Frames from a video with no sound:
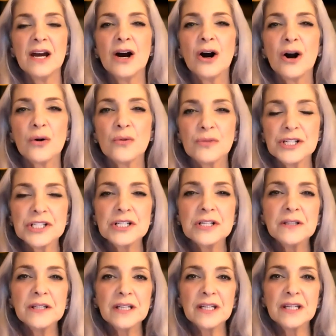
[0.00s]

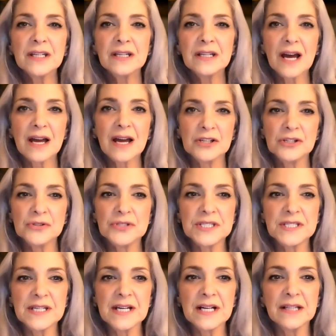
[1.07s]
Originally a
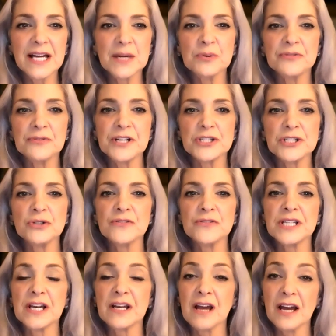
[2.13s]
UCLA professor of
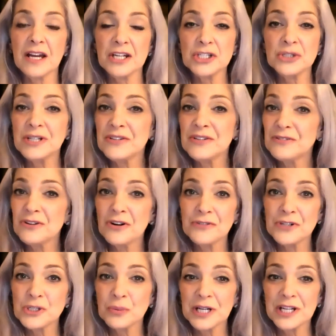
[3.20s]
psychiatry for over
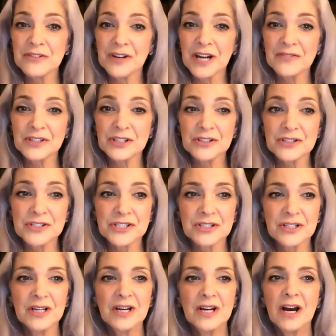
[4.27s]
25 years,
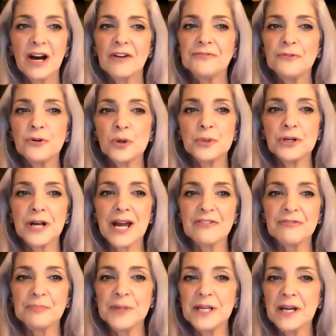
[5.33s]
a former
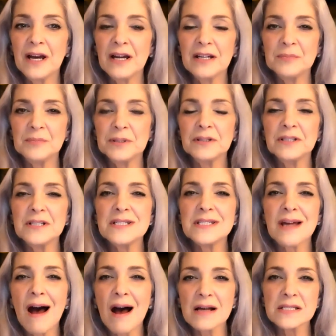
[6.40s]
FBI and police
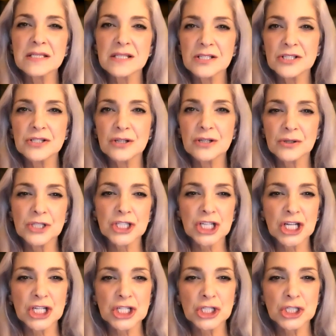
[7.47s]
hostage
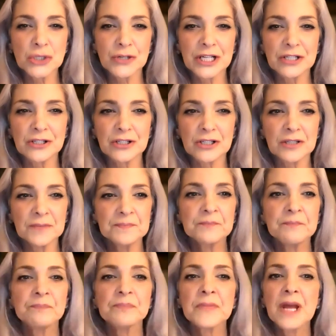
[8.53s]
negotiation trainer,
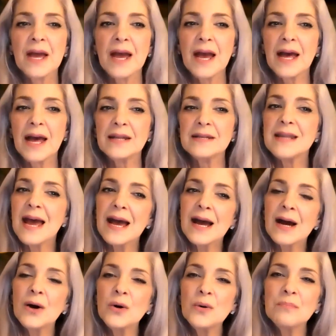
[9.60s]
and
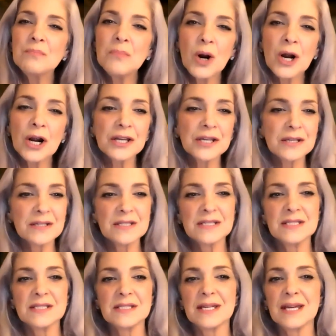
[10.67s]
now Mark
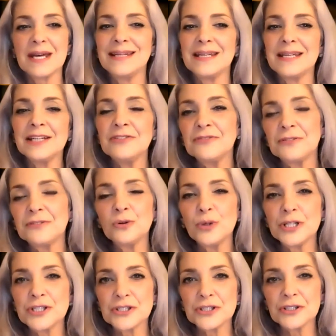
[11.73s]
is an
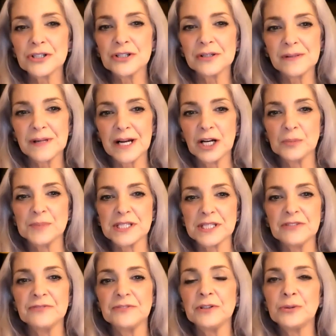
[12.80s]
influencer who helps
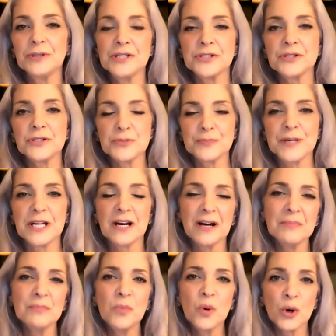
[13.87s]
influencers
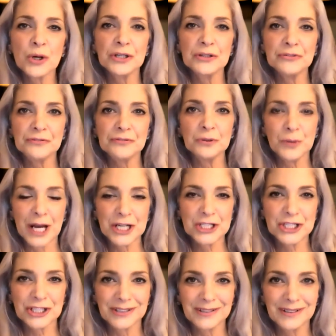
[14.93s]
become more
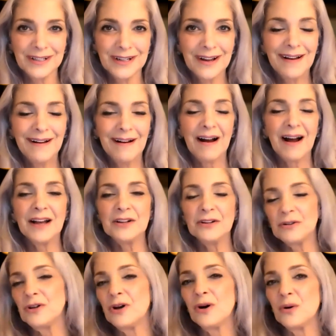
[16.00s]
influential. I
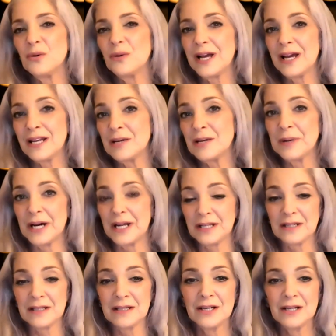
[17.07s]
don't know
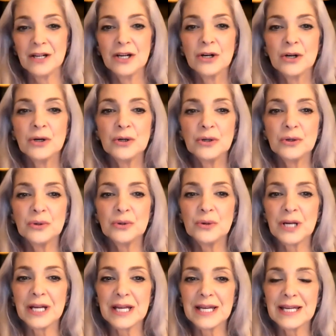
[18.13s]
anybody who
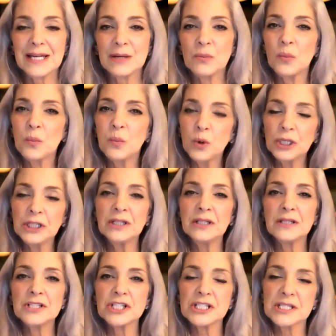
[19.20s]

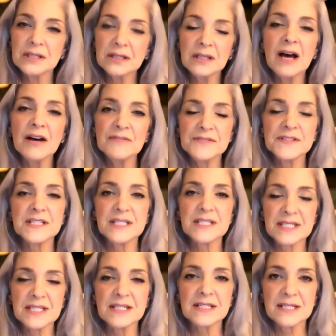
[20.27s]
wouldn't just love to
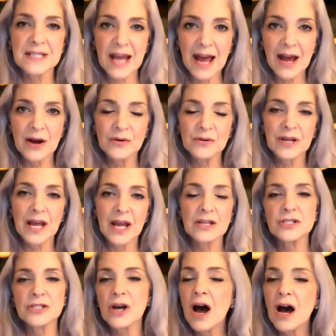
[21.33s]
sit down
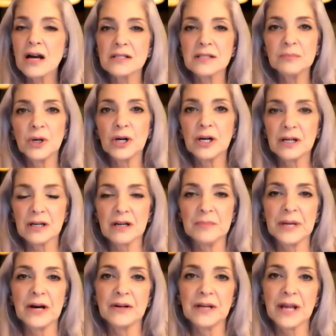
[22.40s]
and talk to Mark
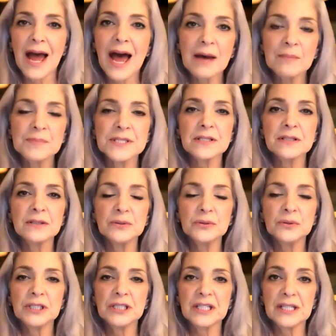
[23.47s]
about
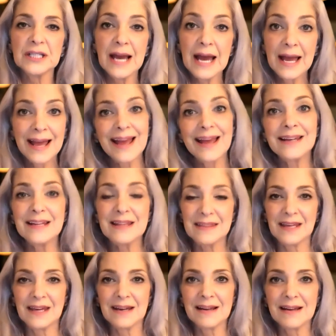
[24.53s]
absolutely
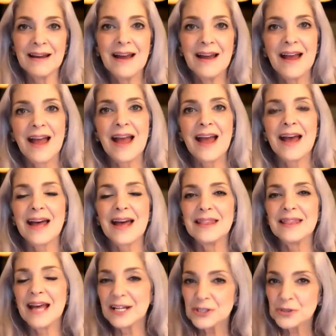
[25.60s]
anything. And
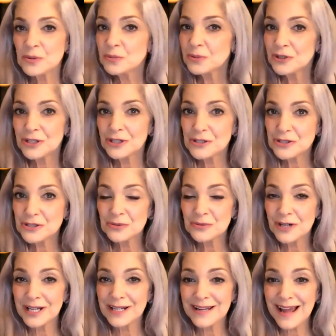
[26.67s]
that's what we're going to do
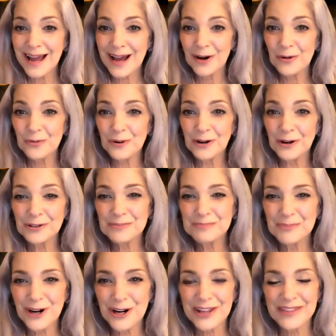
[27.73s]
right now. Welcome,
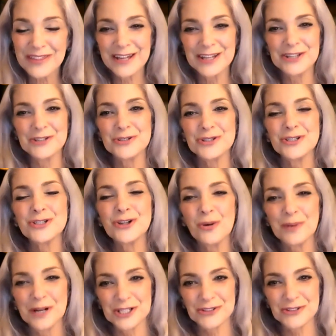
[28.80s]
Mark. Thank you so
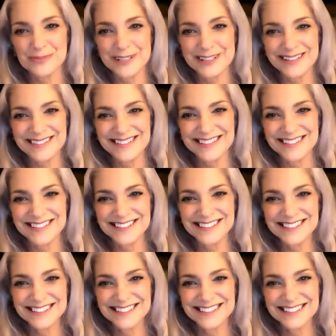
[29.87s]
much for being here.